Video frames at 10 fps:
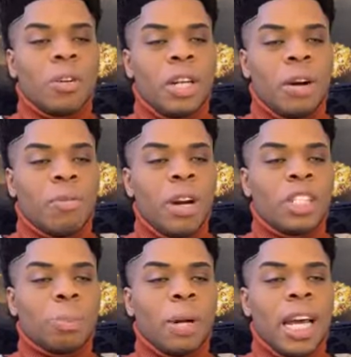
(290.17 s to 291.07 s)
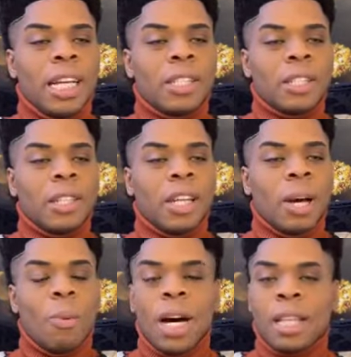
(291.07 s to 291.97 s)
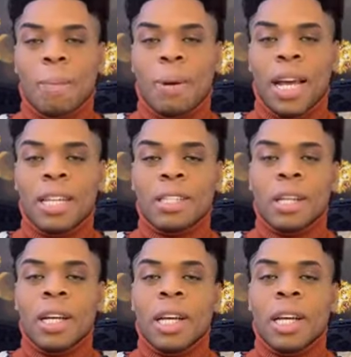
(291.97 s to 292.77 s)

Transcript: their rich place, their wealthy place